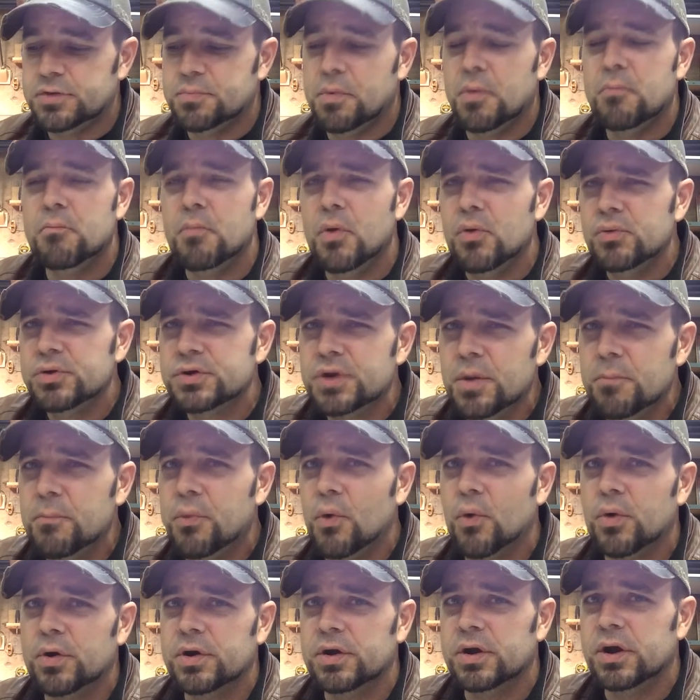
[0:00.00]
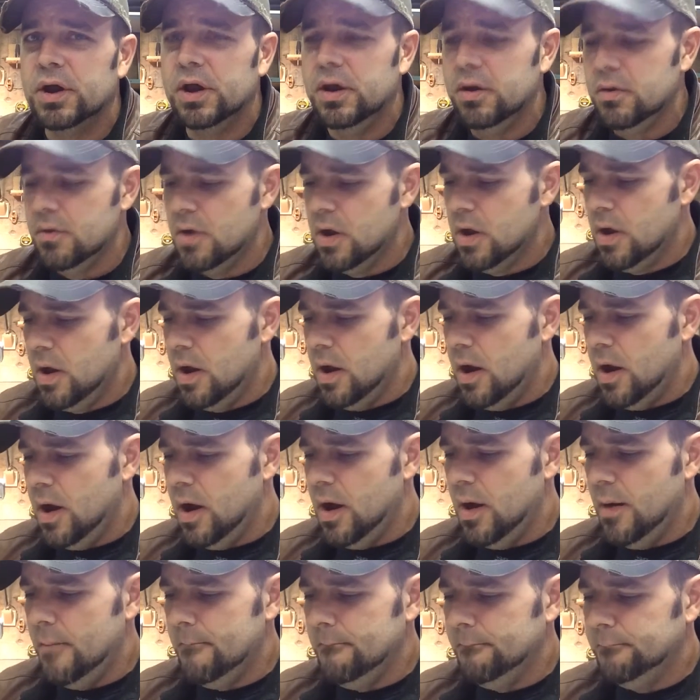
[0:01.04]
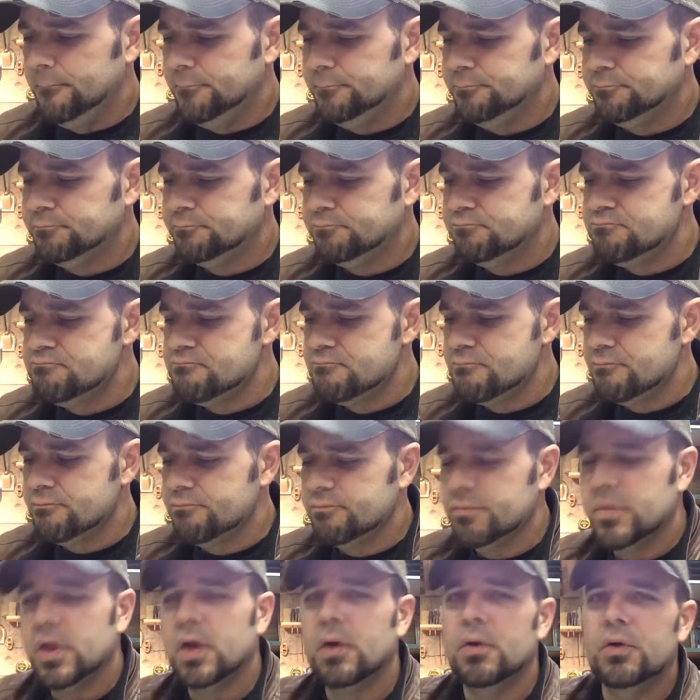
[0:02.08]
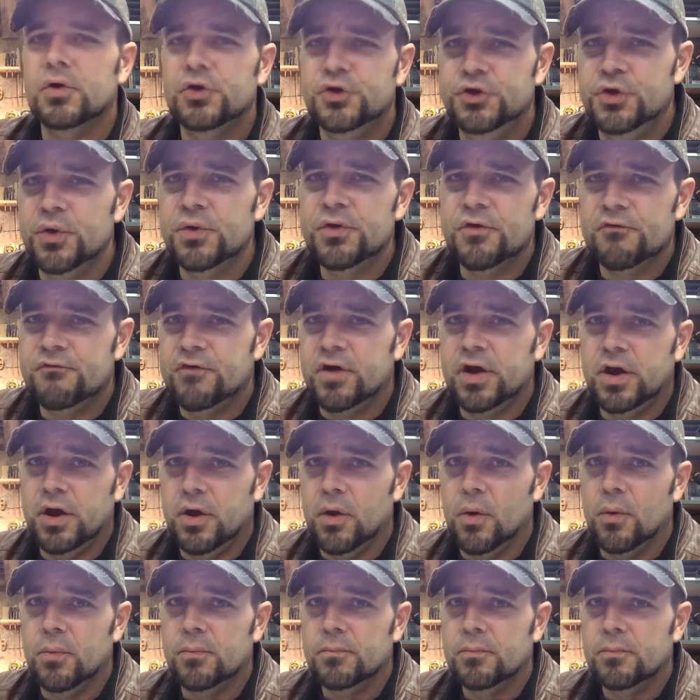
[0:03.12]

But most importantly, do the video.